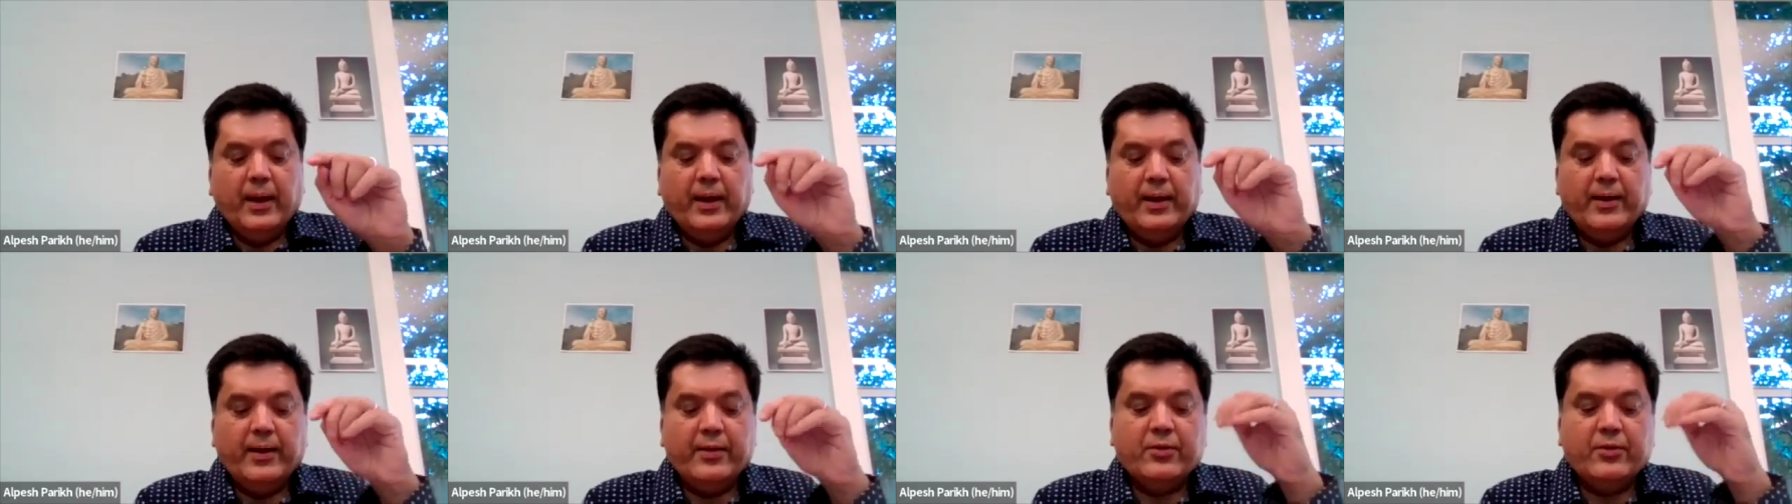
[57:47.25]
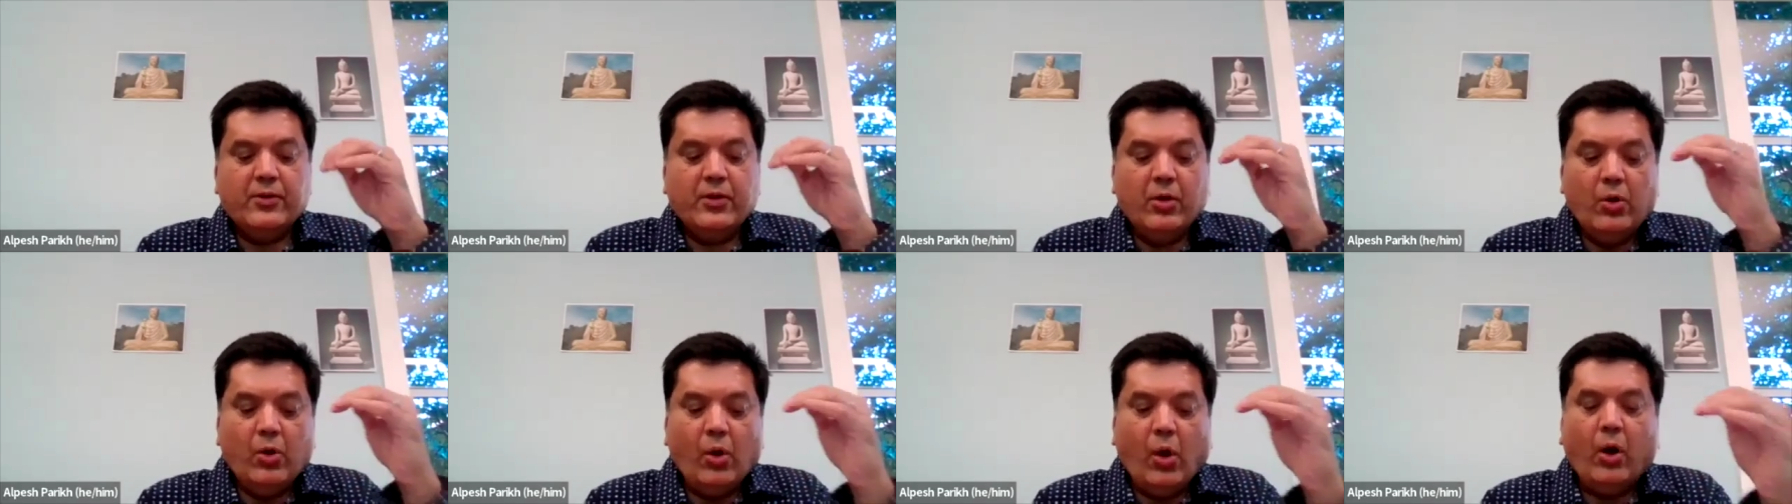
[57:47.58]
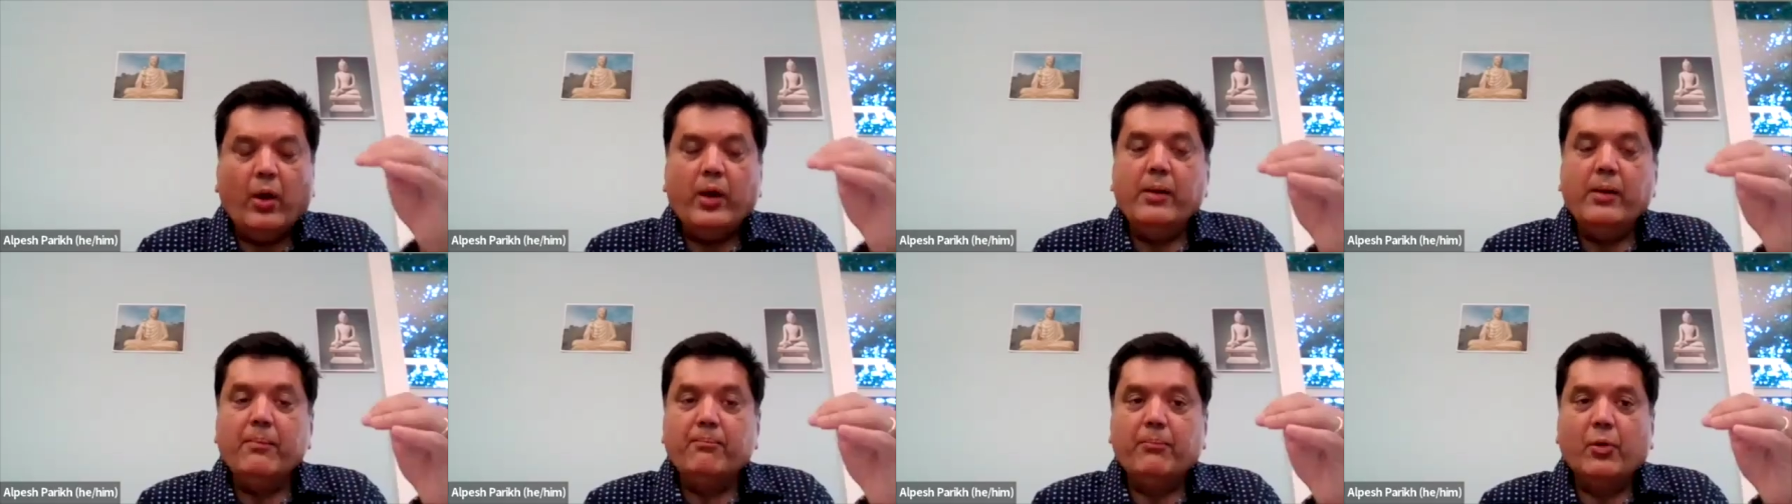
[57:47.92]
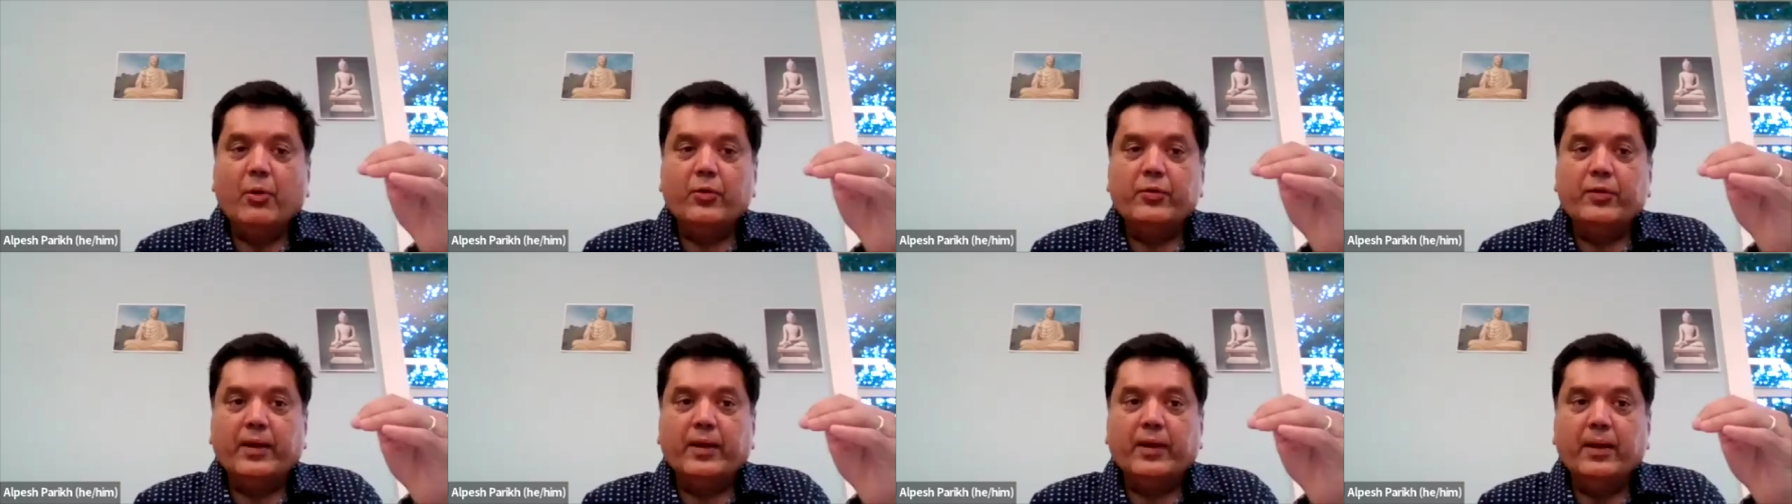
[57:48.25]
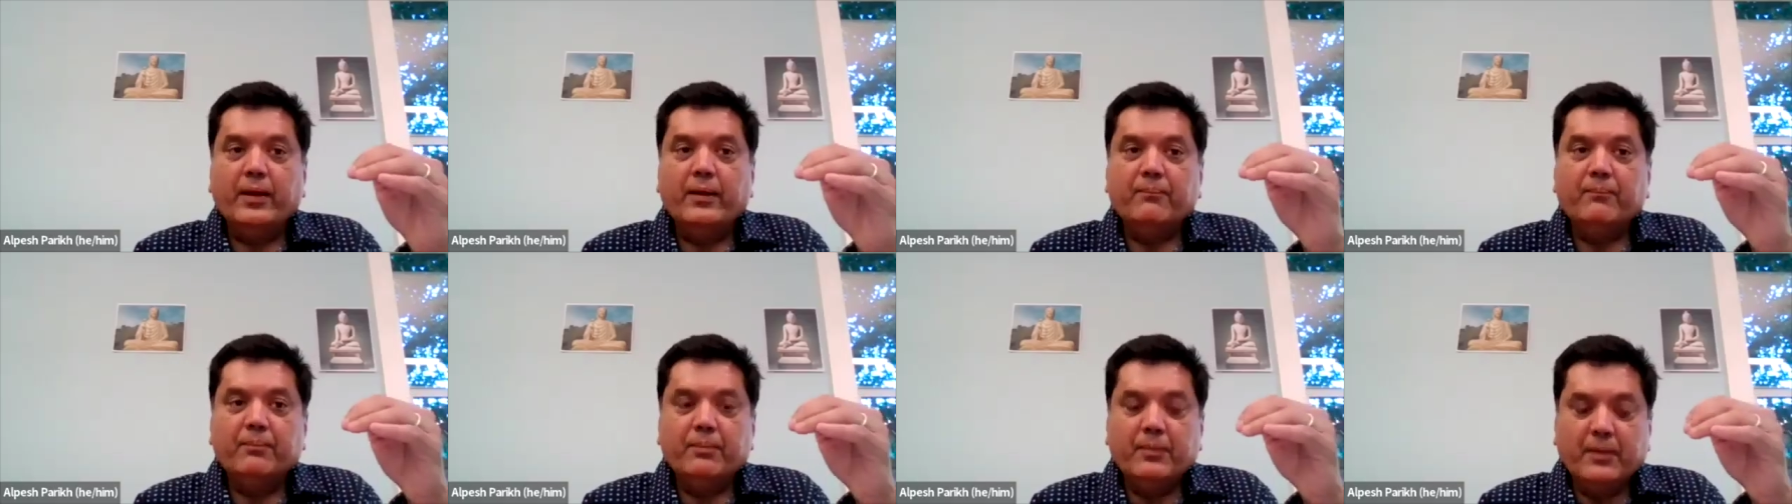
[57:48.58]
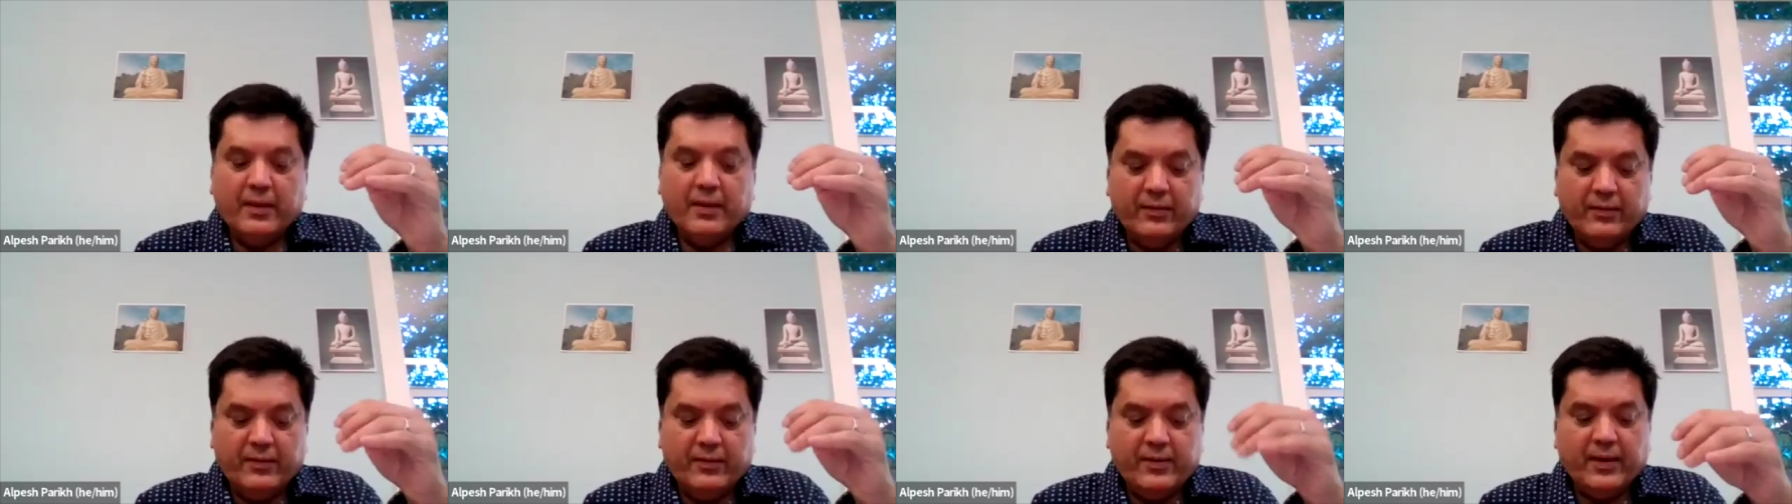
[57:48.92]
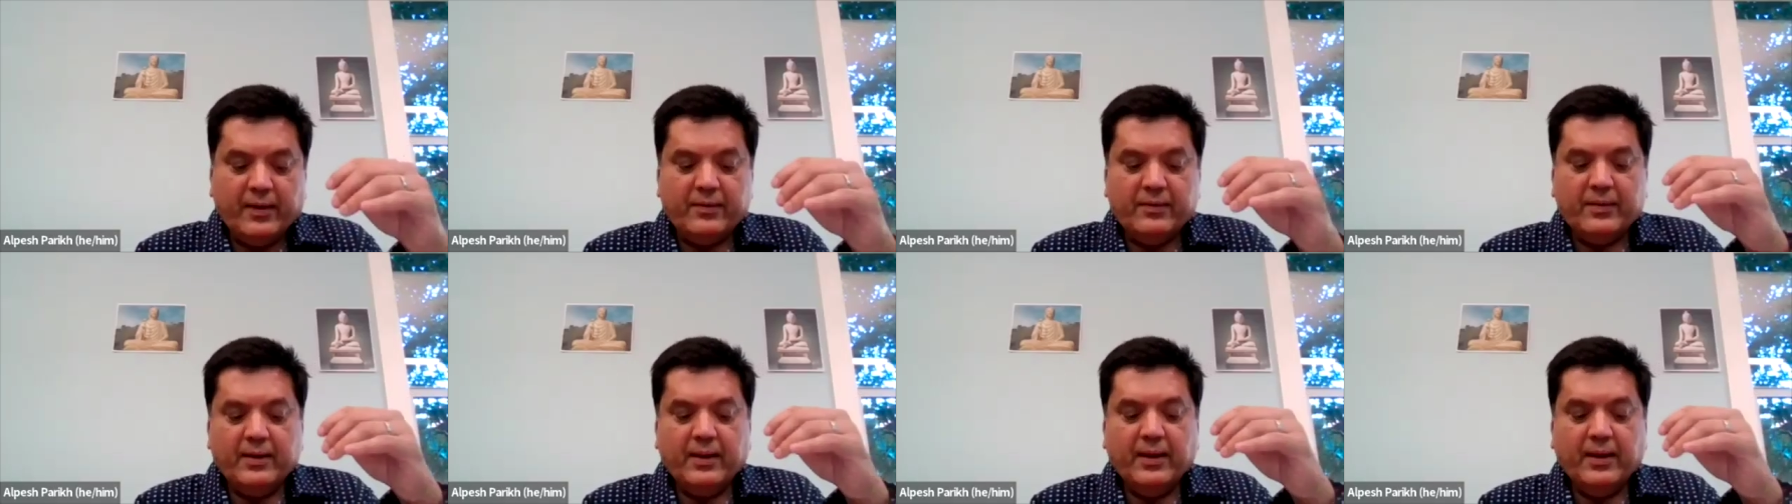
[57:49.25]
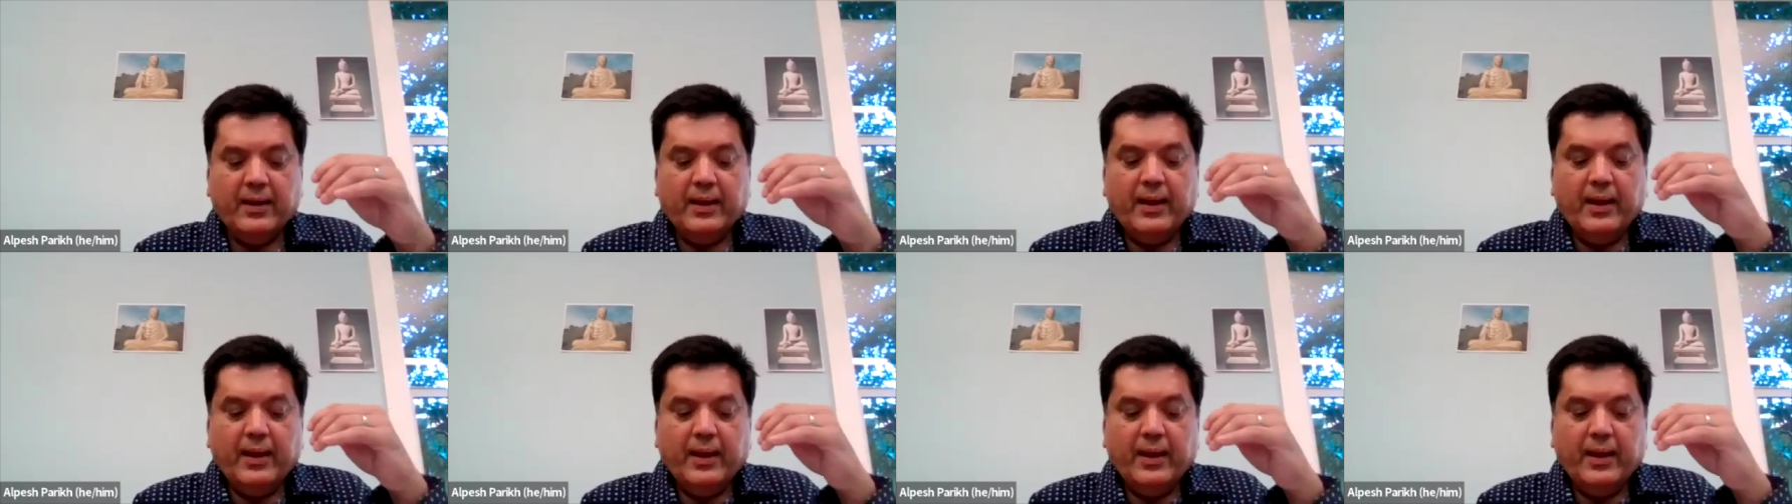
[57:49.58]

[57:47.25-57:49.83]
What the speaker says: It is non-imposing, just